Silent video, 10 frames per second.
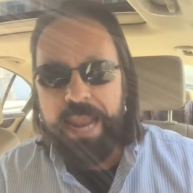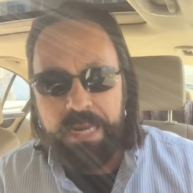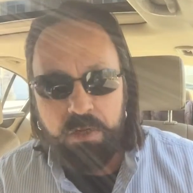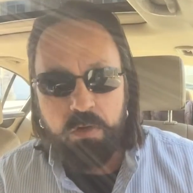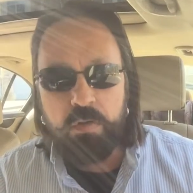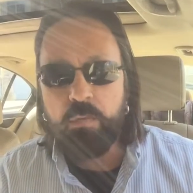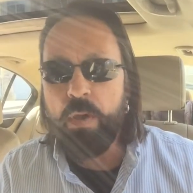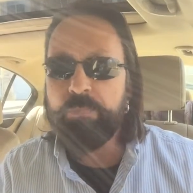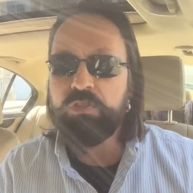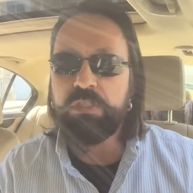anger, it
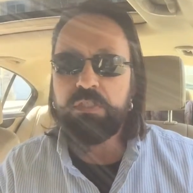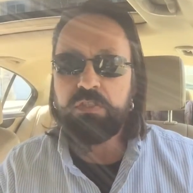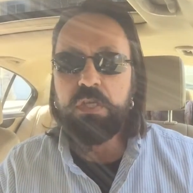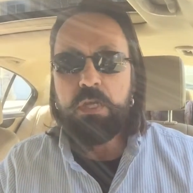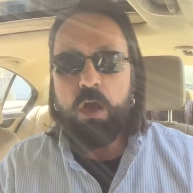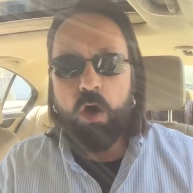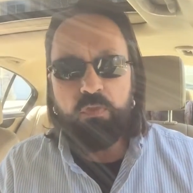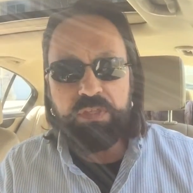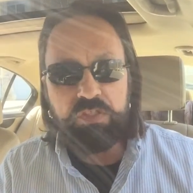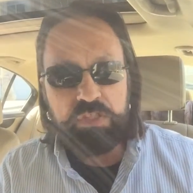represents all
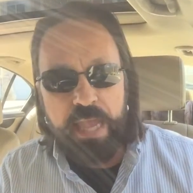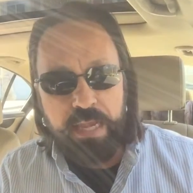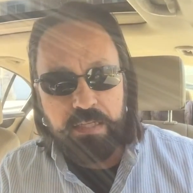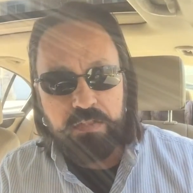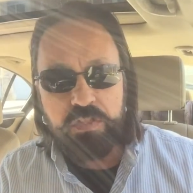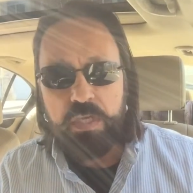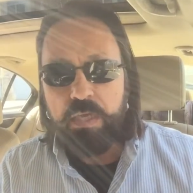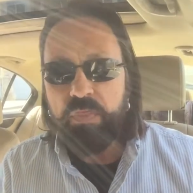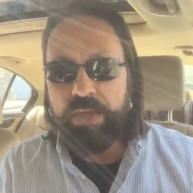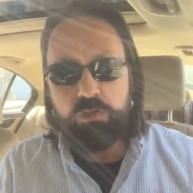these things
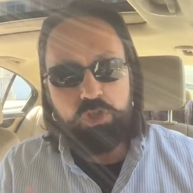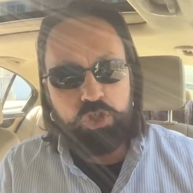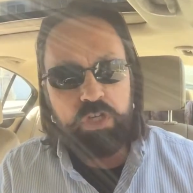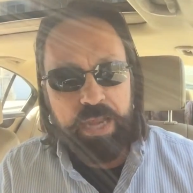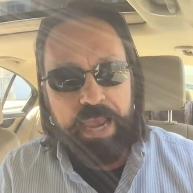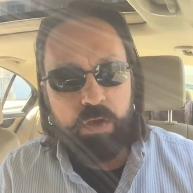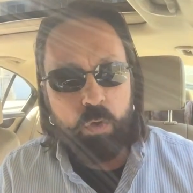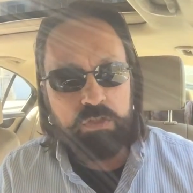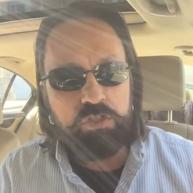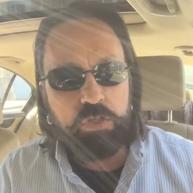that you shouldn't hang
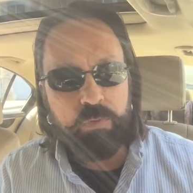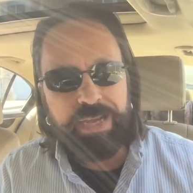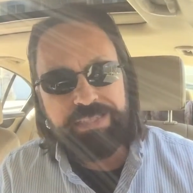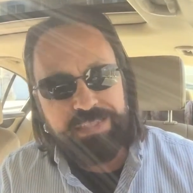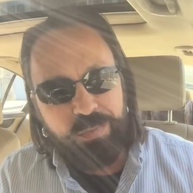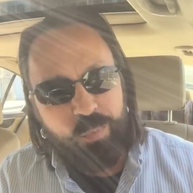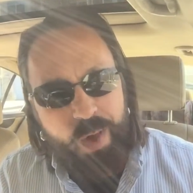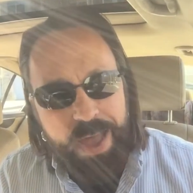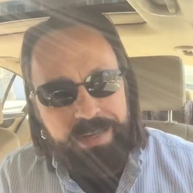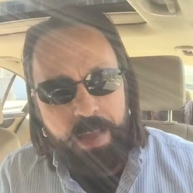on to. And I said,
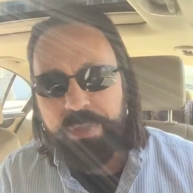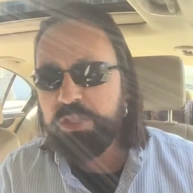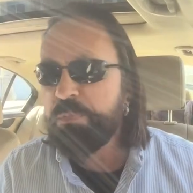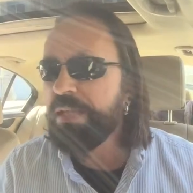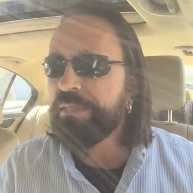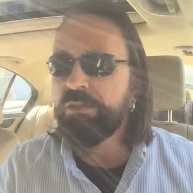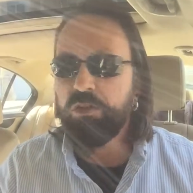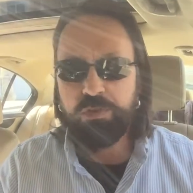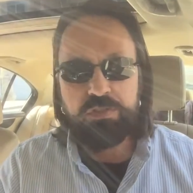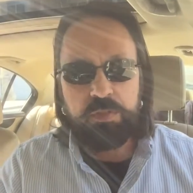what? I'm expecting to
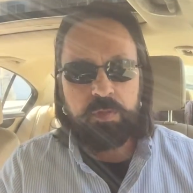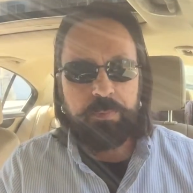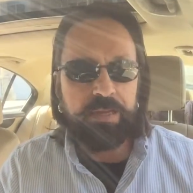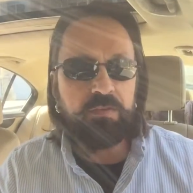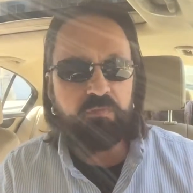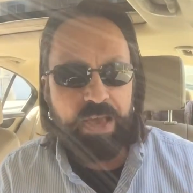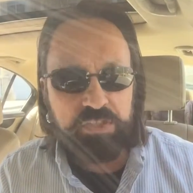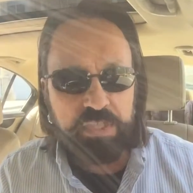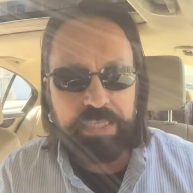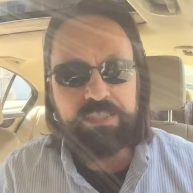learn something about
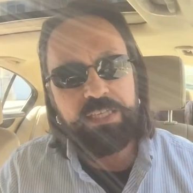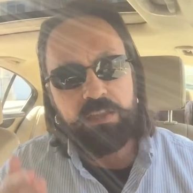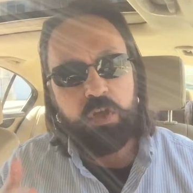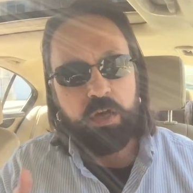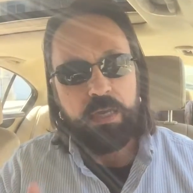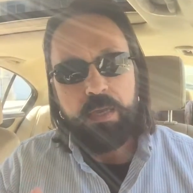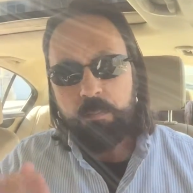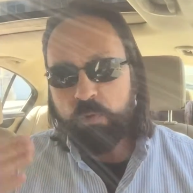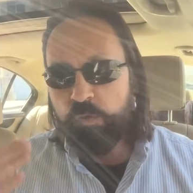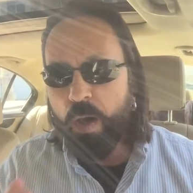investing. He said, look,
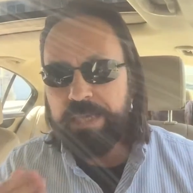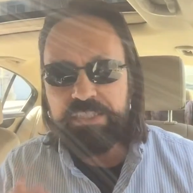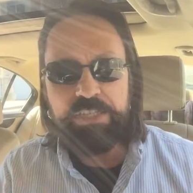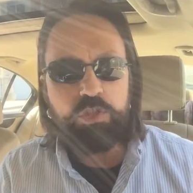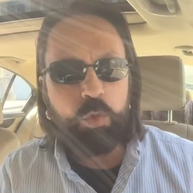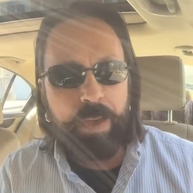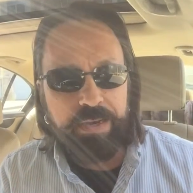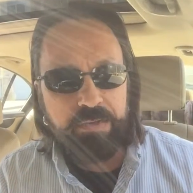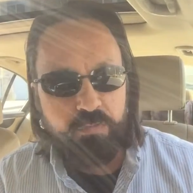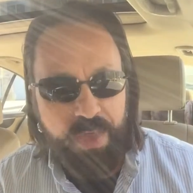before I teach you
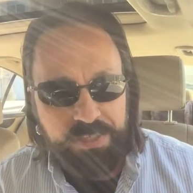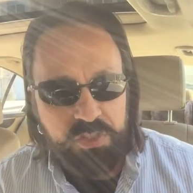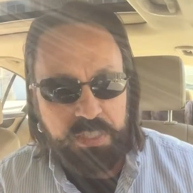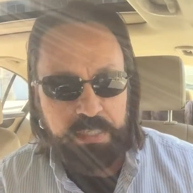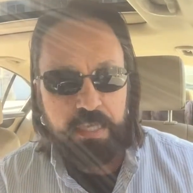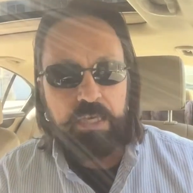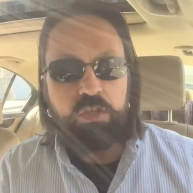about investing,